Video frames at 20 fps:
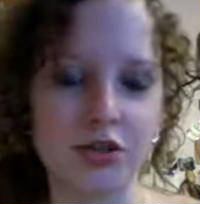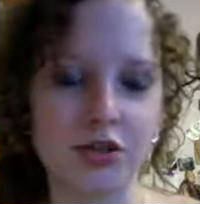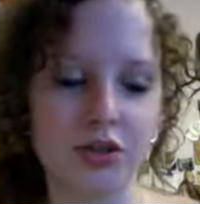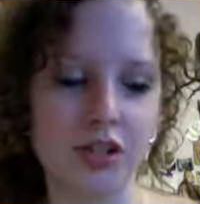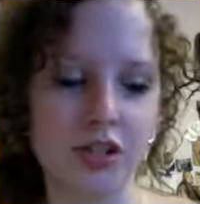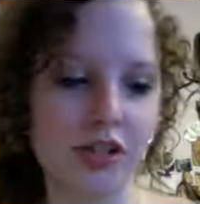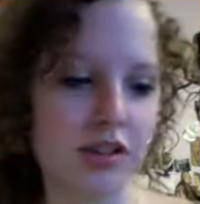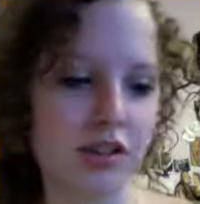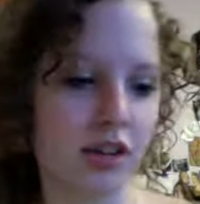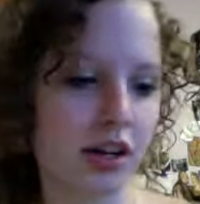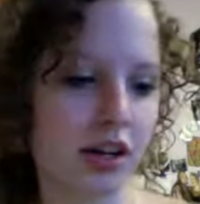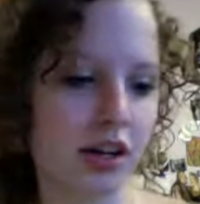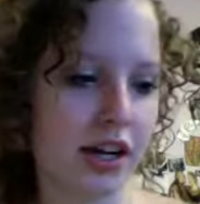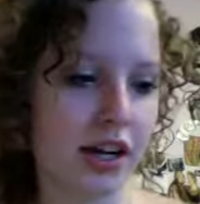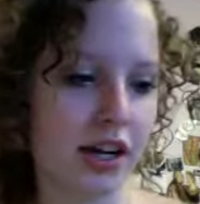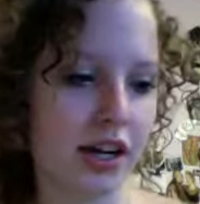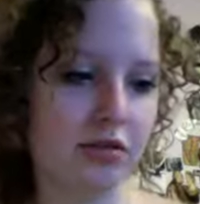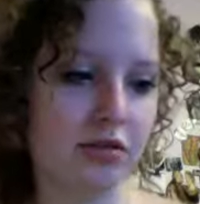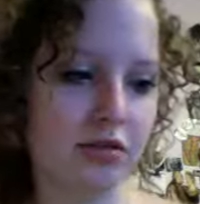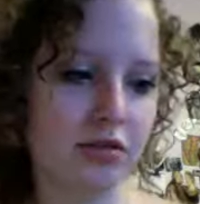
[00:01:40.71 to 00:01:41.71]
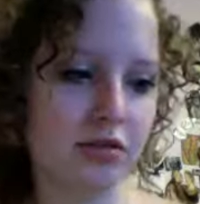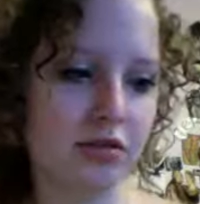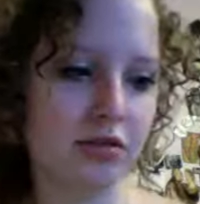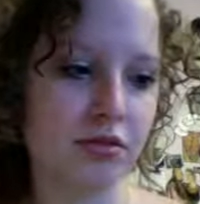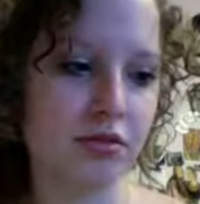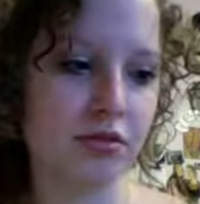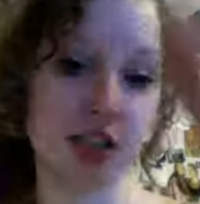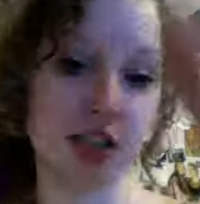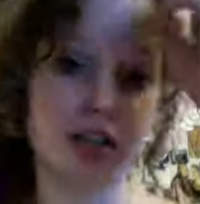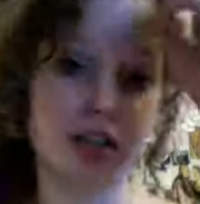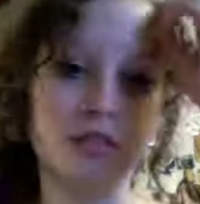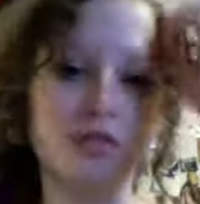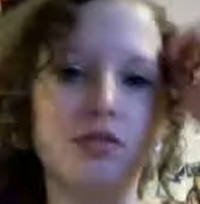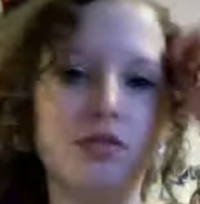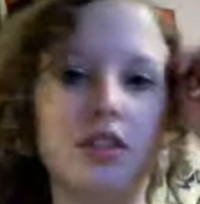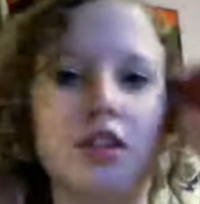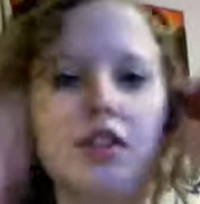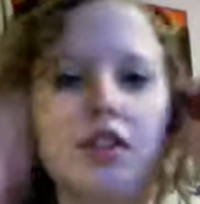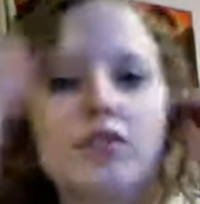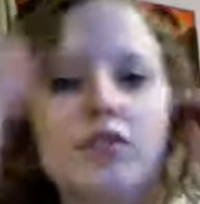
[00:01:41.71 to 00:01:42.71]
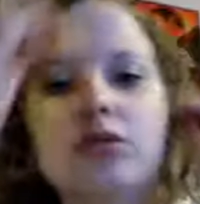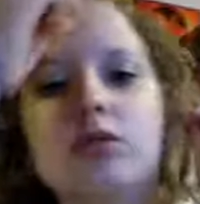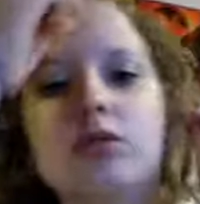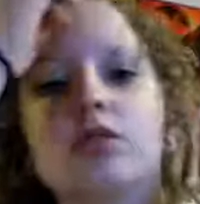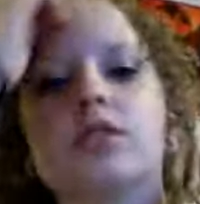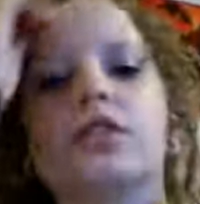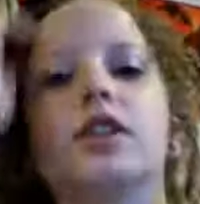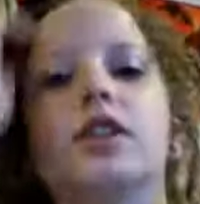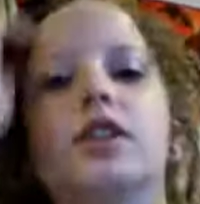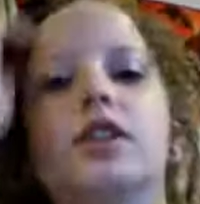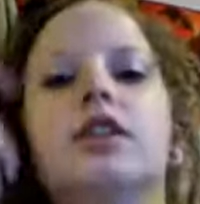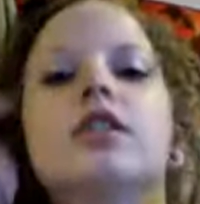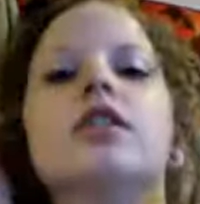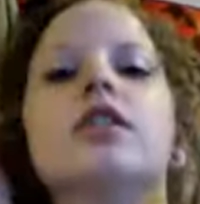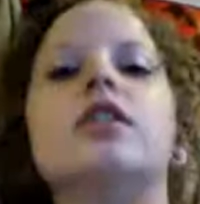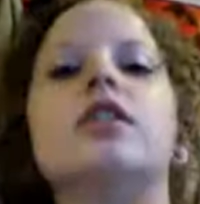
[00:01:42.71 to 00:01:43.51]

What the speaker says: dreads that I have myself. Like, of course I,